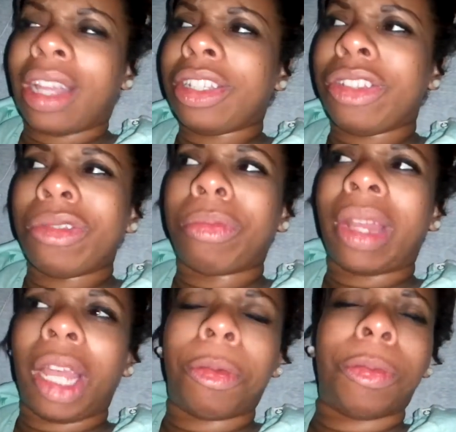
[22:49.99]
You
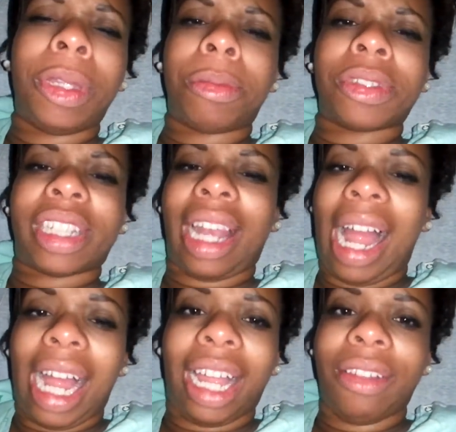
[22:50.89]
playing with people's
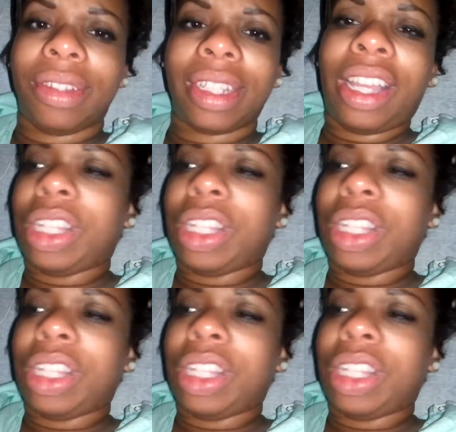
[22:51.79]
lives.